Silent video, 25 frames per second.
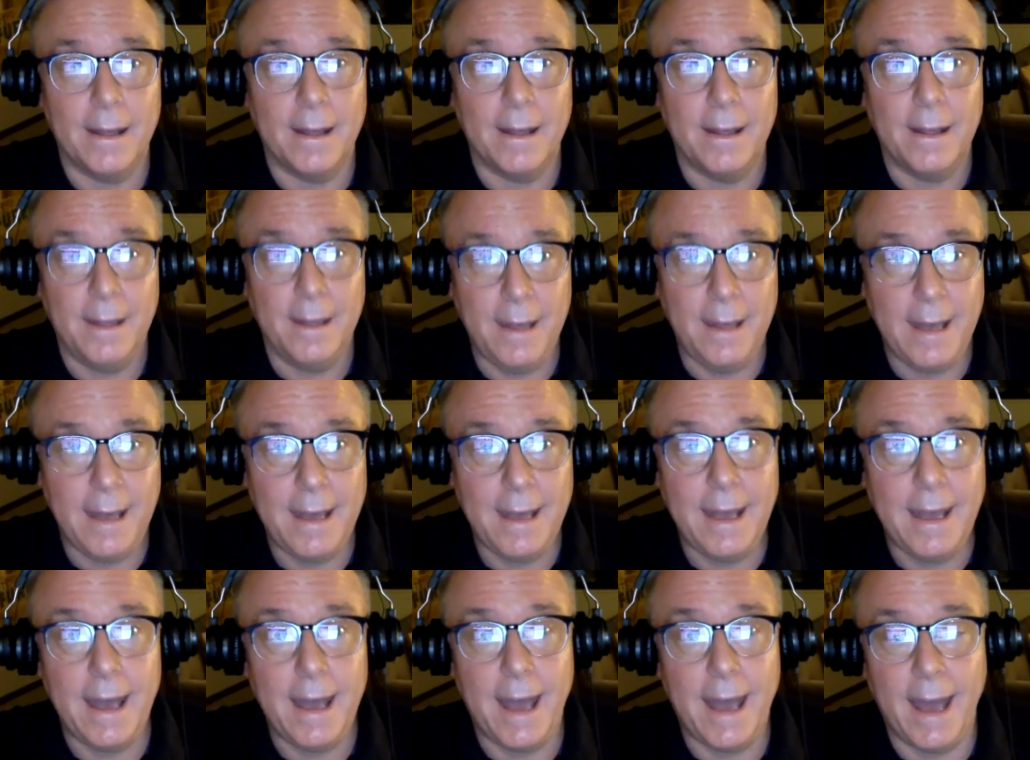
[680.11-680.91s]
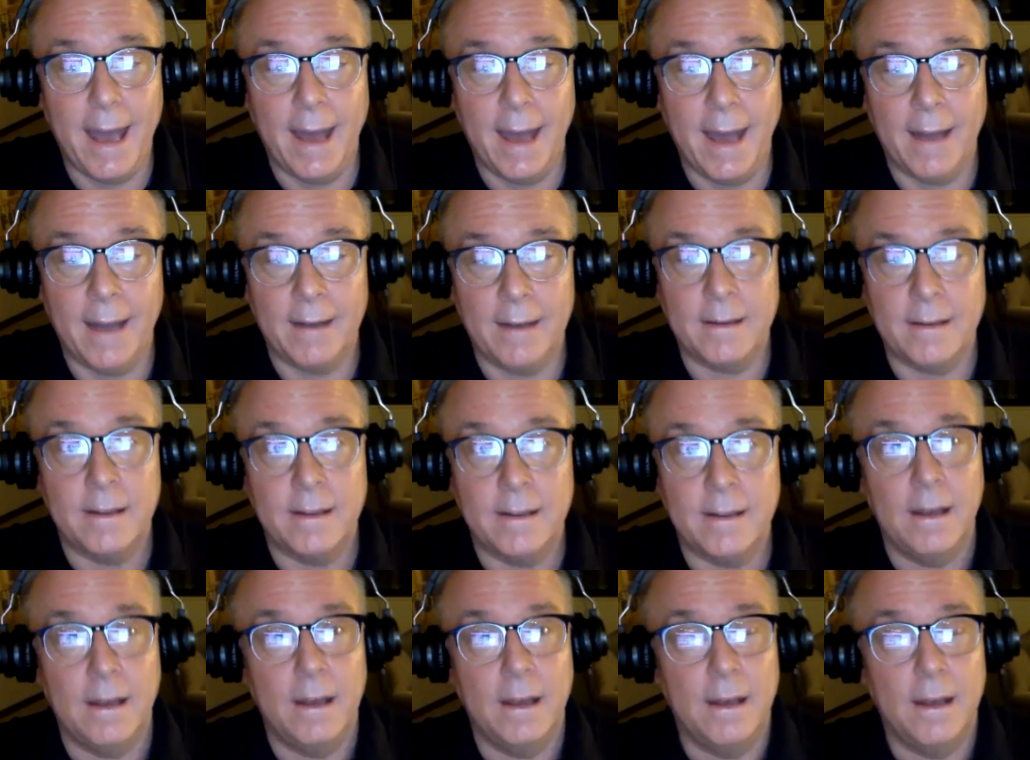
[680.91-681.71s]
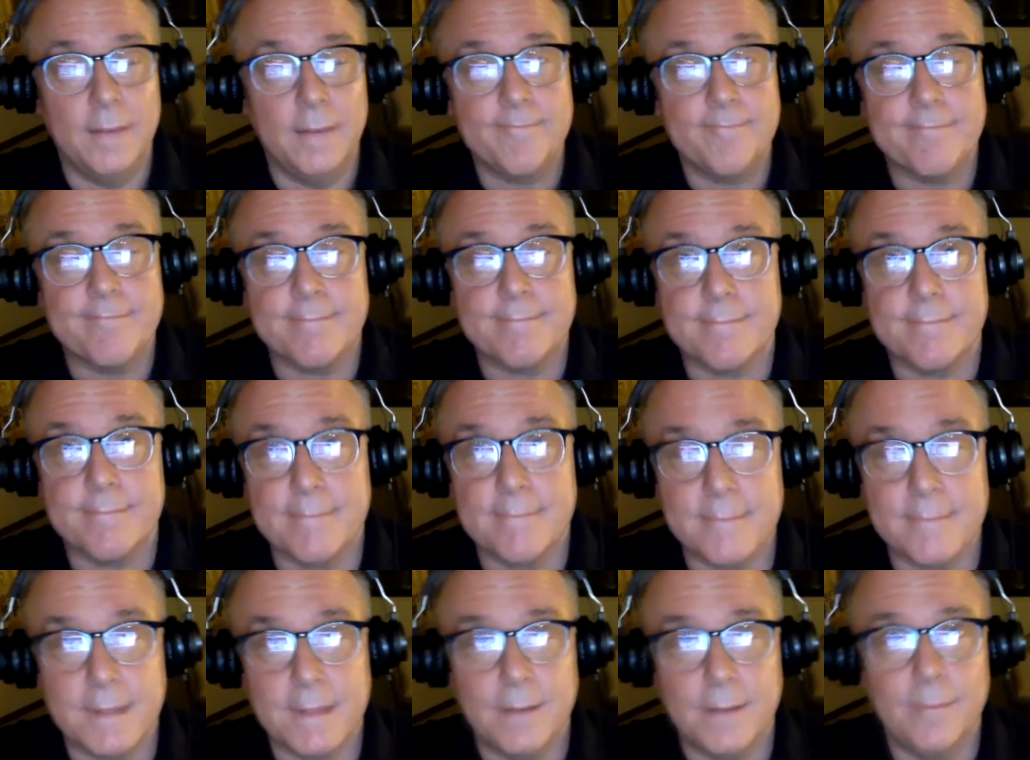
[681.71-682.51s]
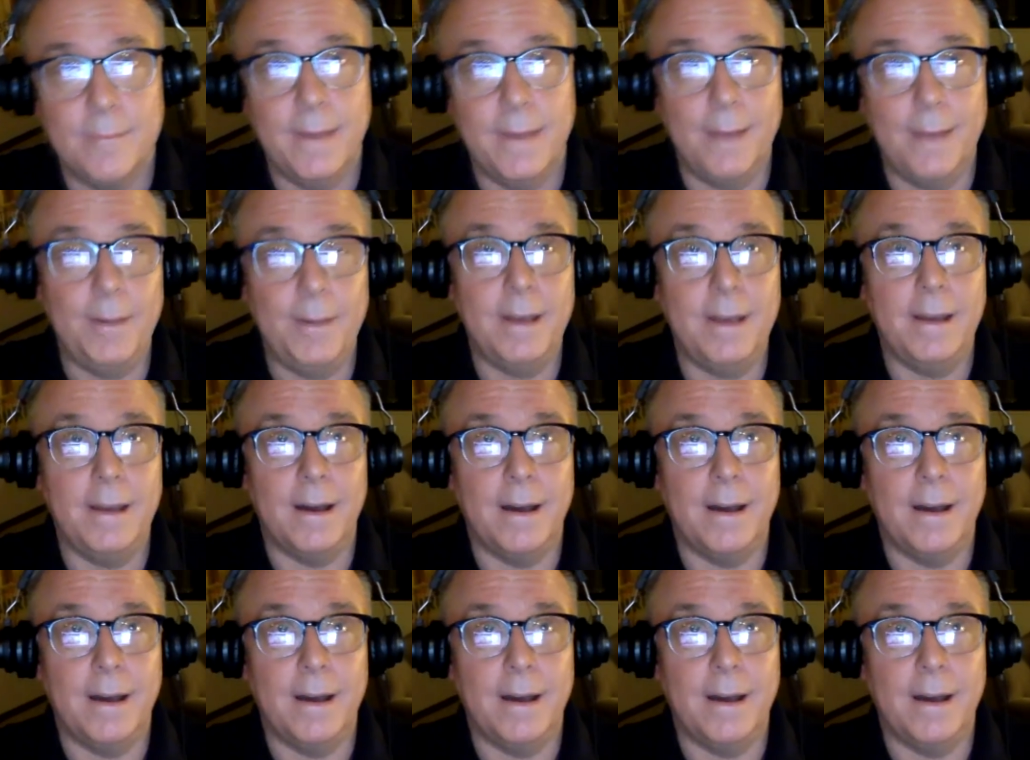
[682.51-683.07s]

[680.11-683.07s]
he and maybe